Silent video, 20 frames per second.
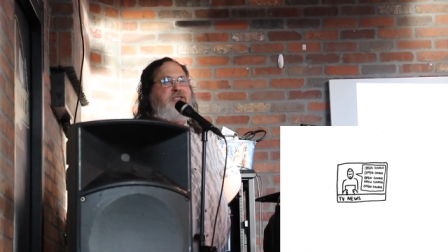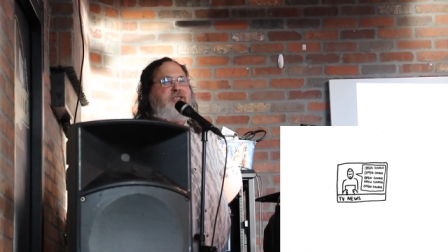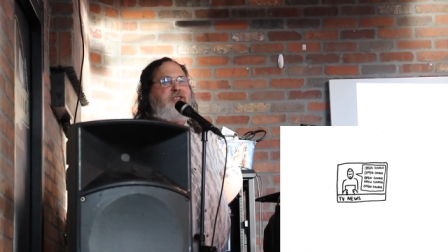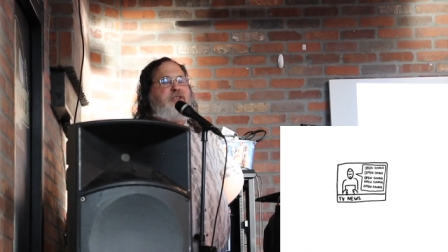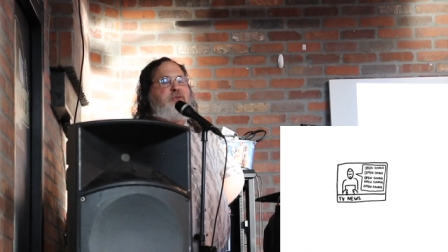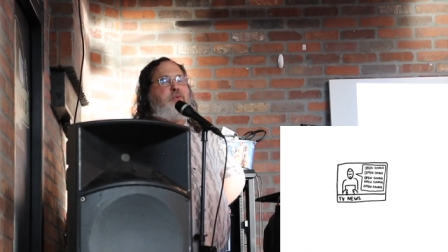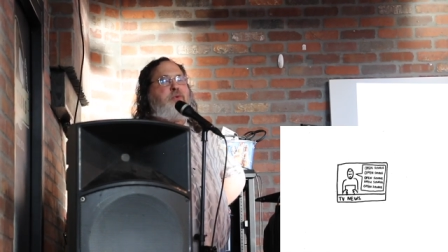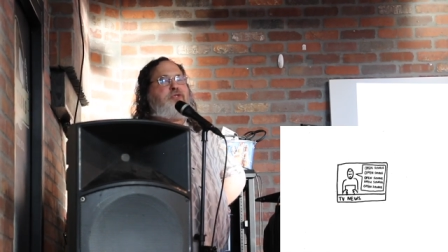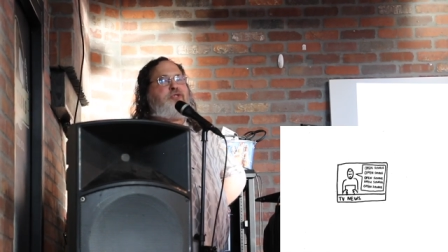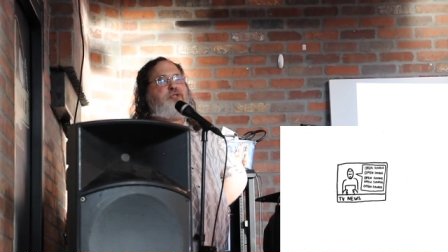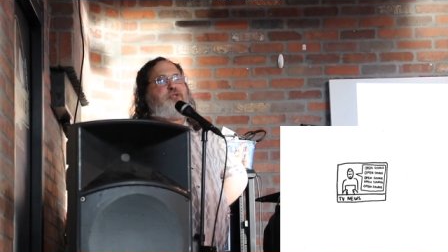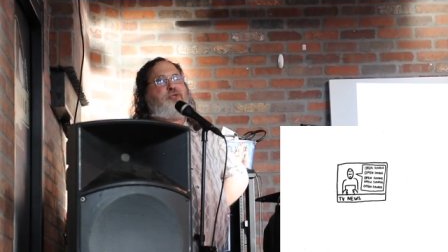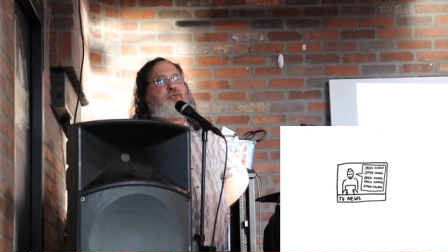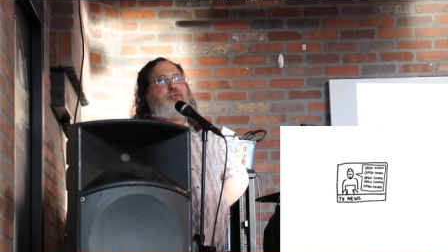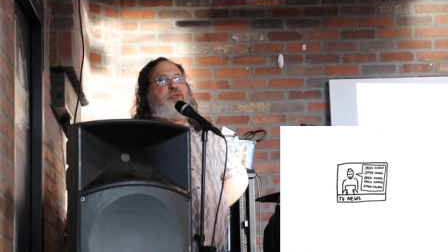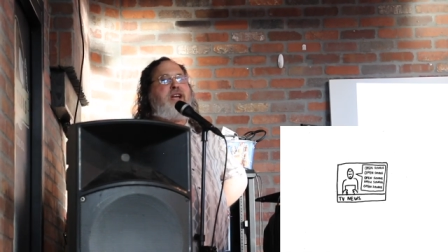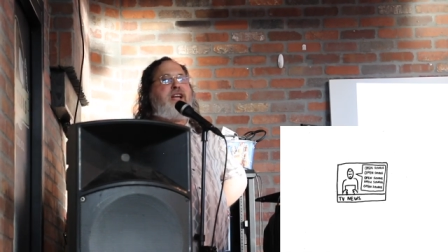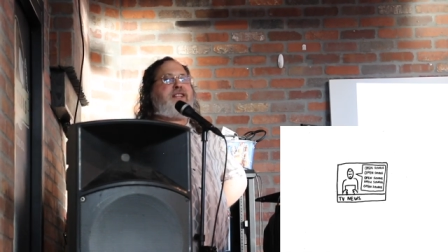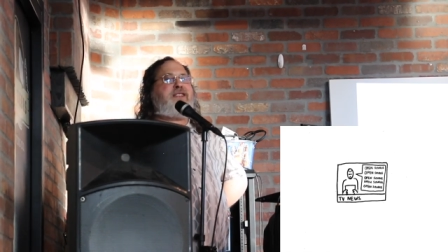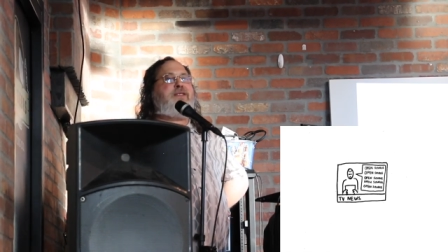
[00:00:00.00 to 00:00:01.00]
and it will
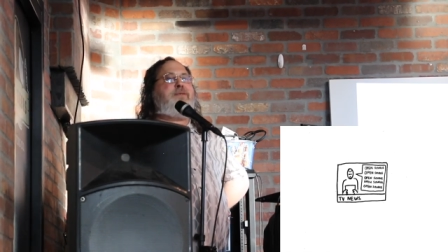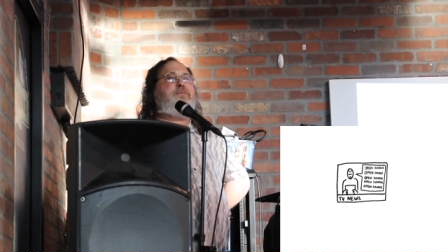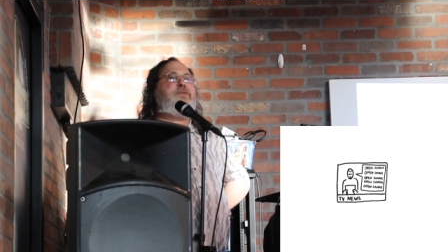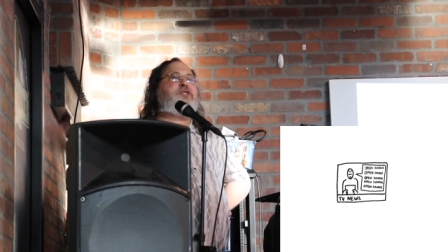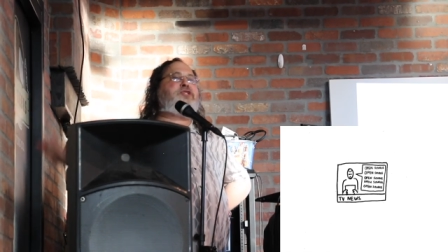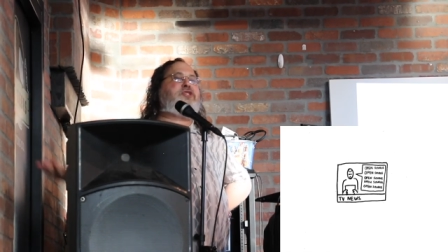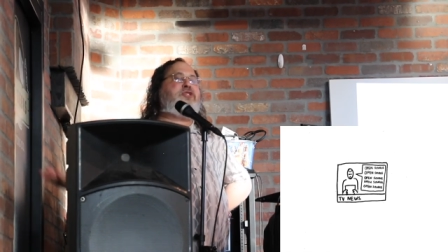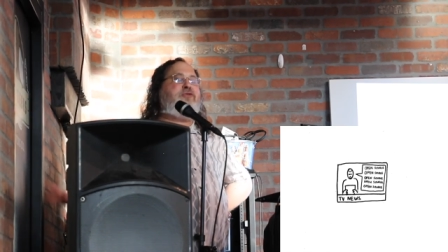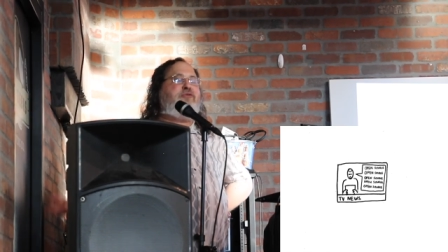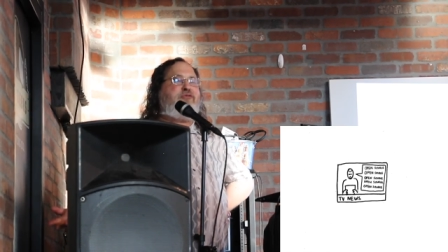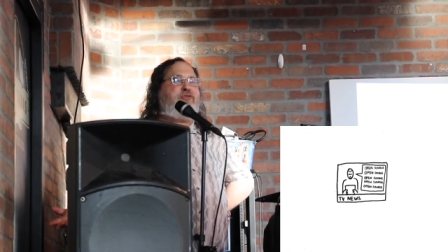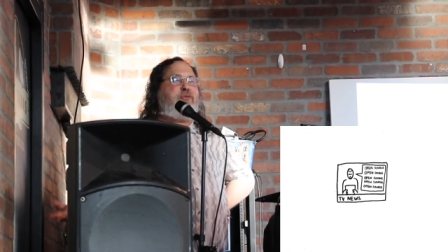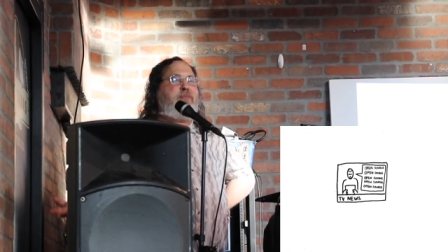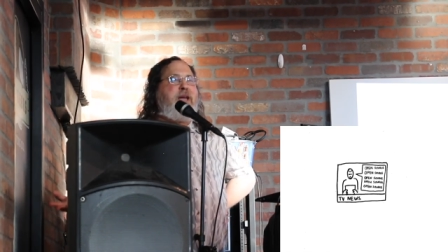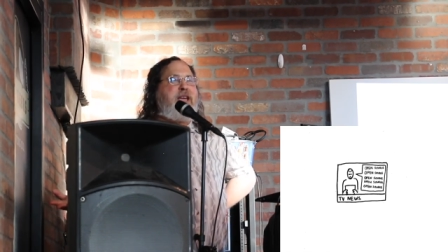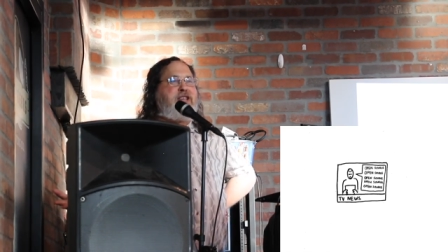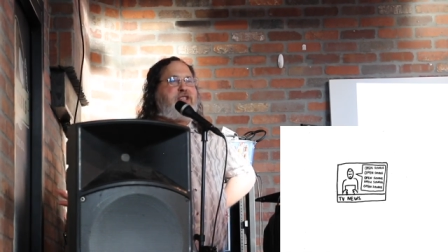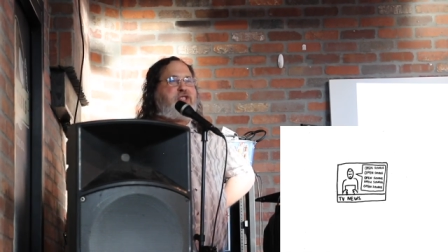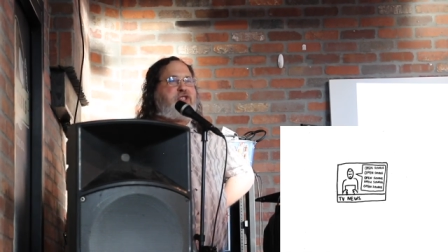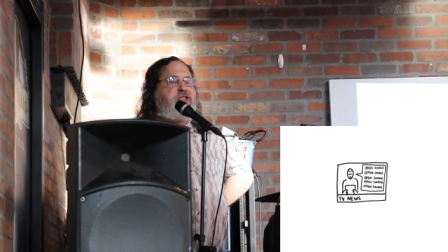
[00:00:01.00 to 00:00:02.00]
correct the
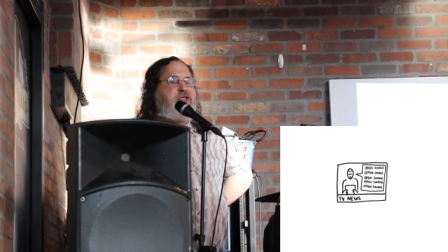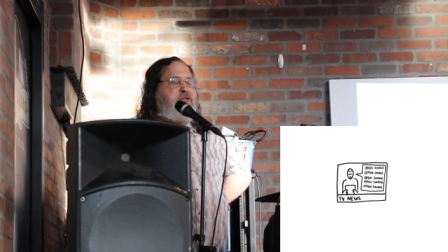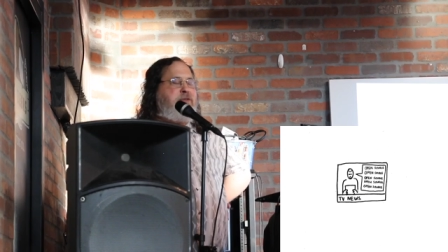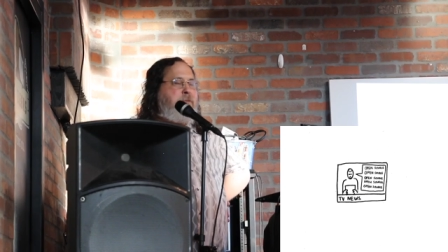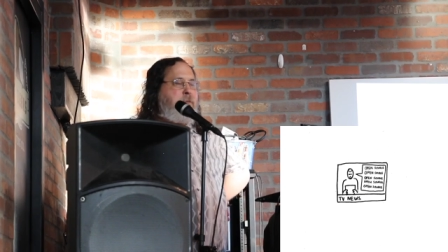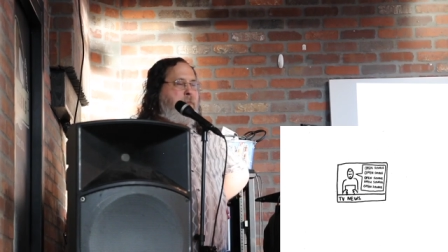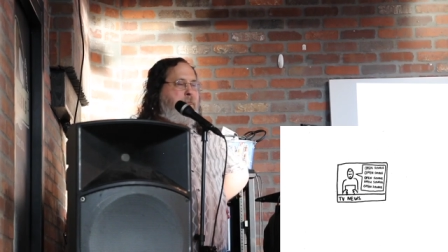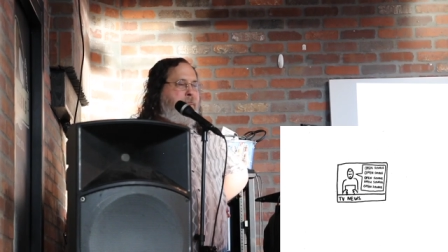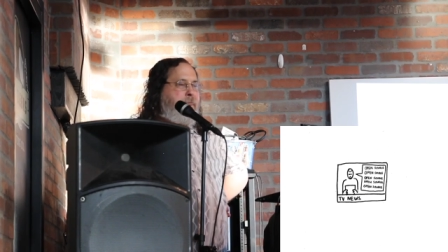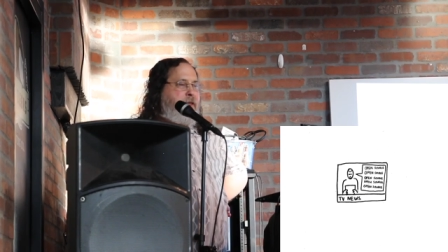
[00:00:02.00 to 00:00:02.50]
misinformation.